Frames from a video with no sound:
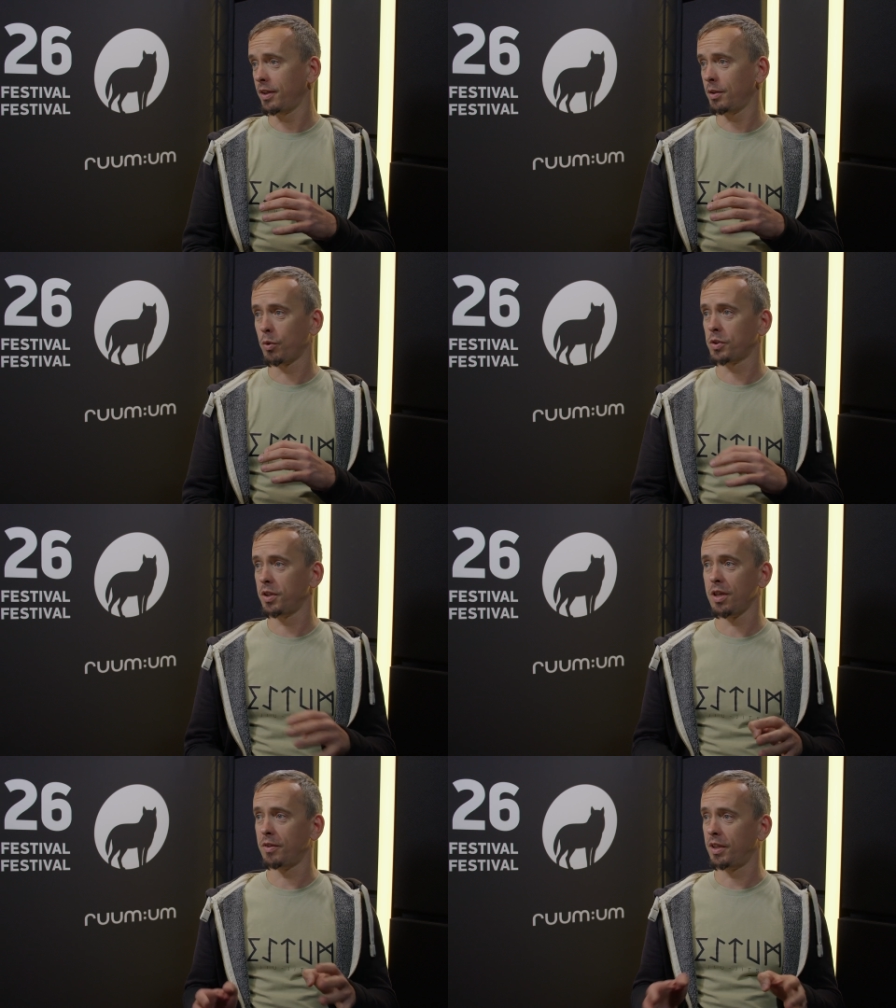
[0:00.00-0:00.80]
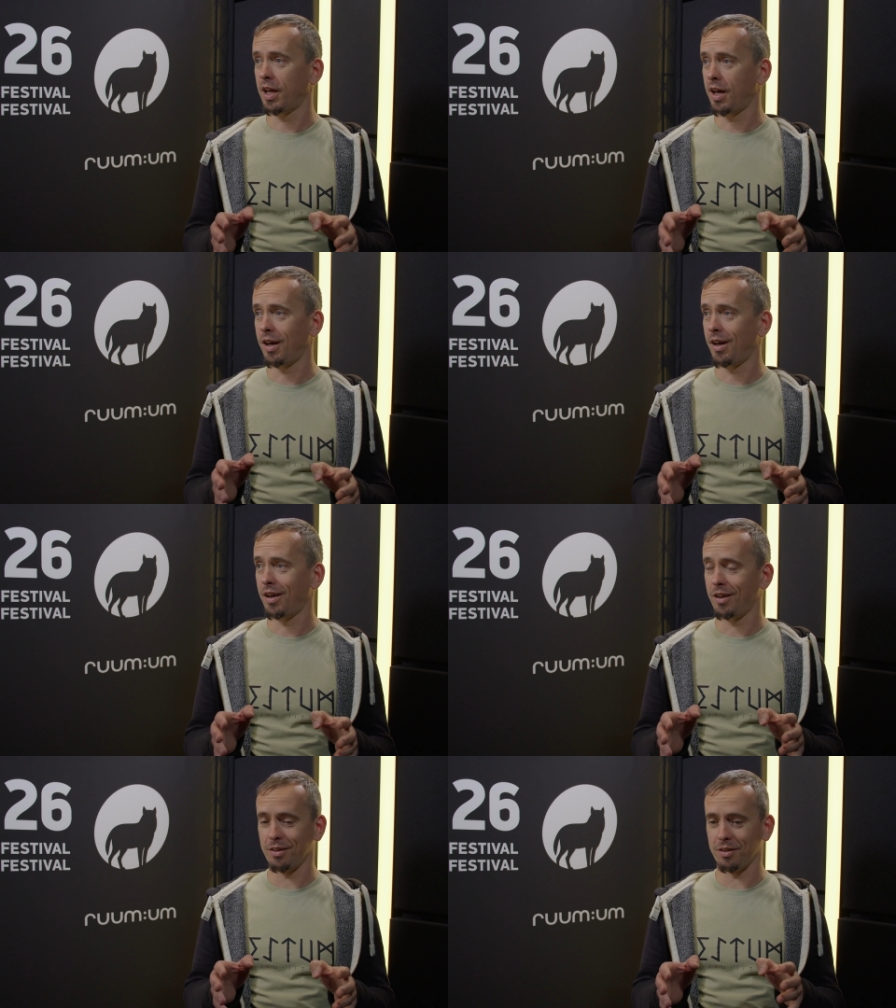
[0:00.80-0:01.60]
It wasn't even
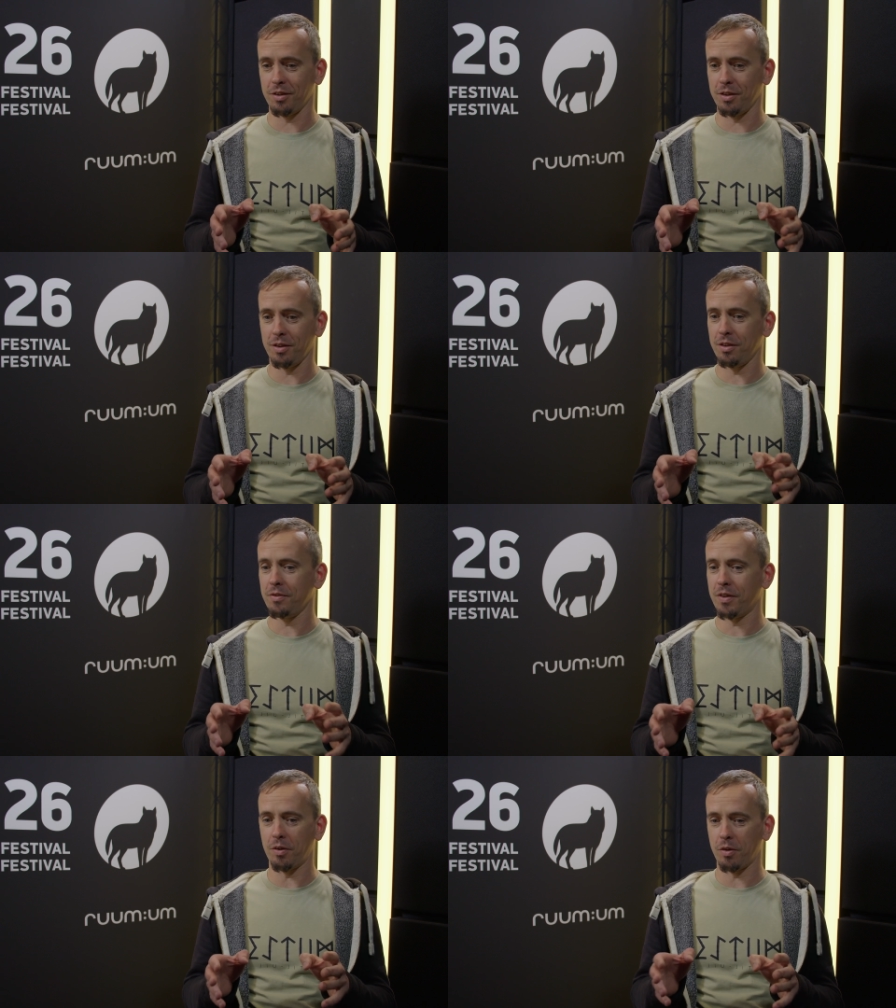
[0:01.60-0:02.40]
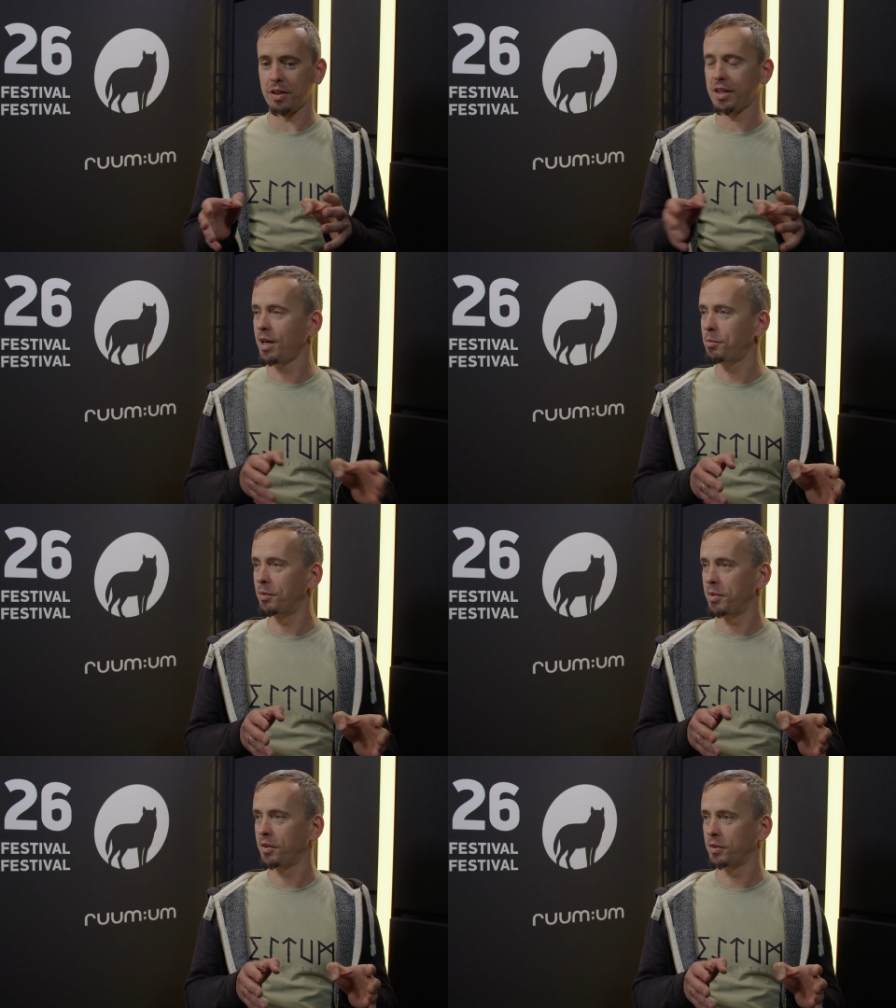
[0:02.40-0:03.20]
the, even on the
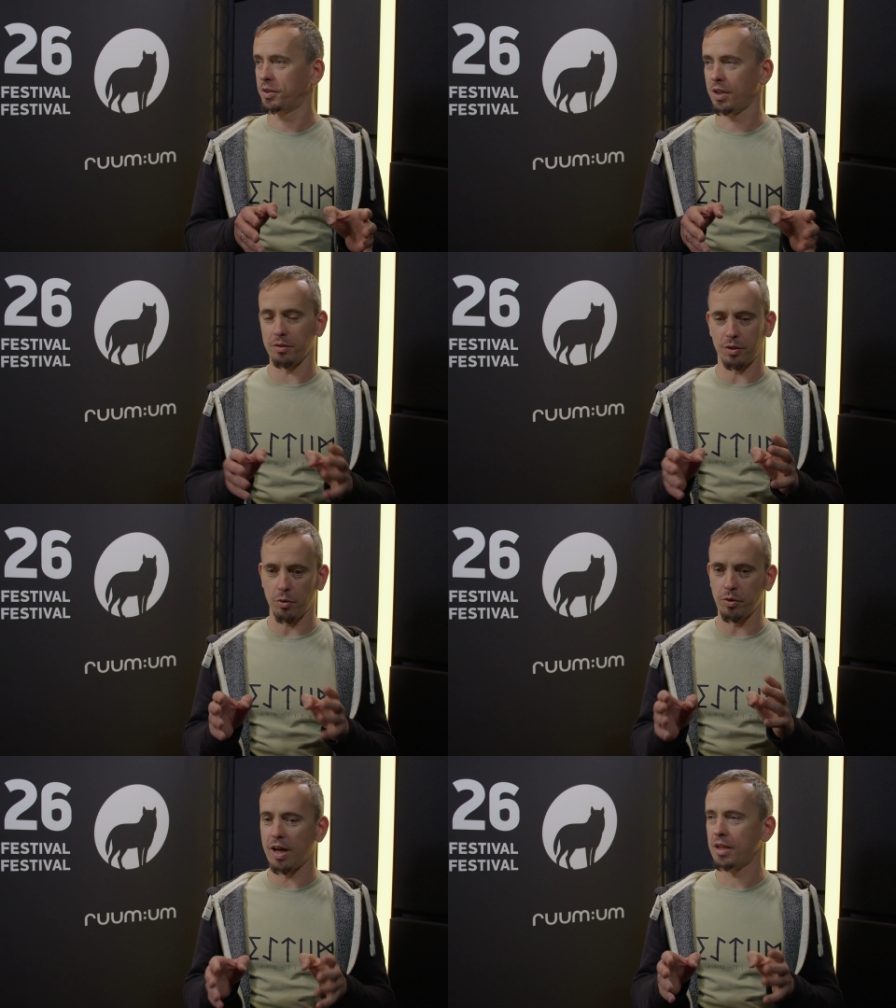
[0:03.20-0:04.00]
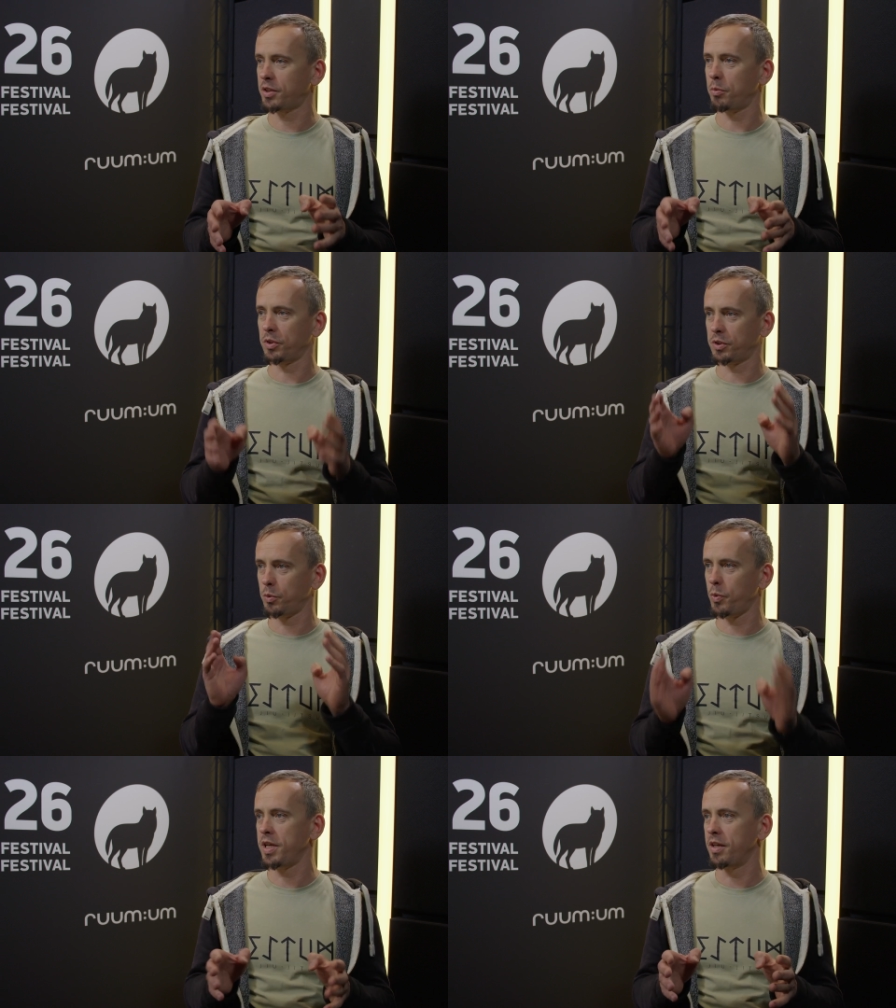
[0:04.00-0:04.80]
table because the, the only answer was to
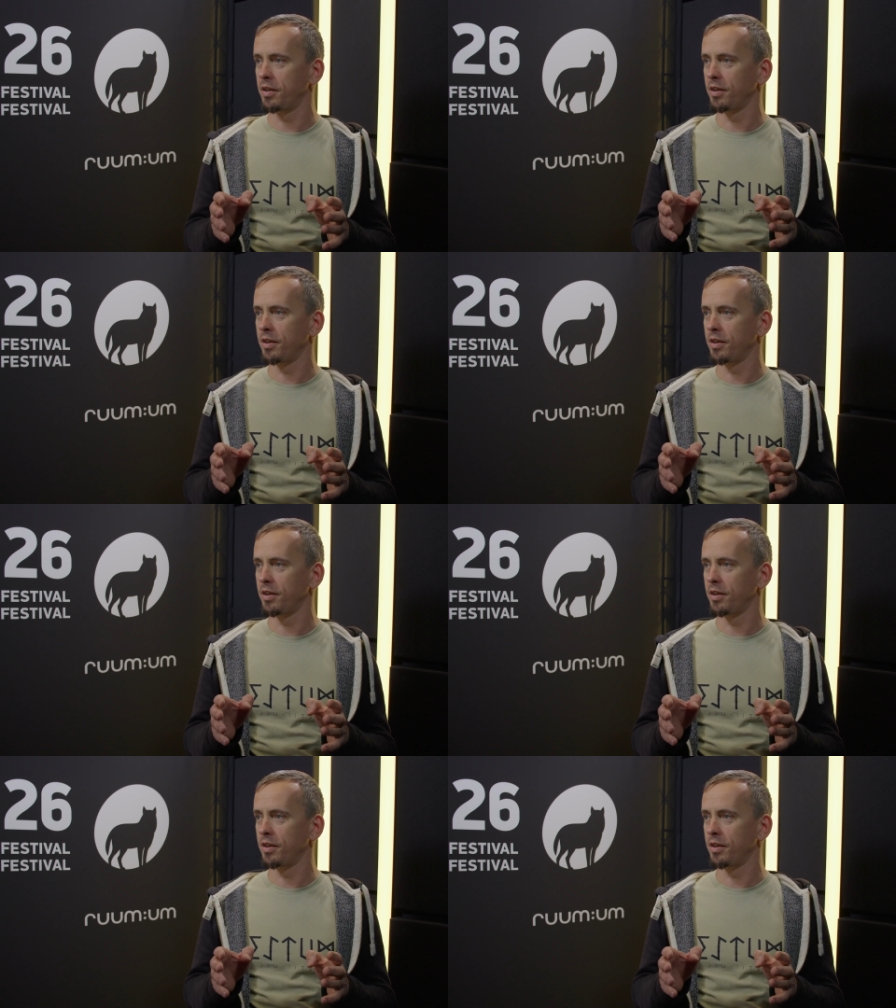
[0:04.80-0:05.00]
win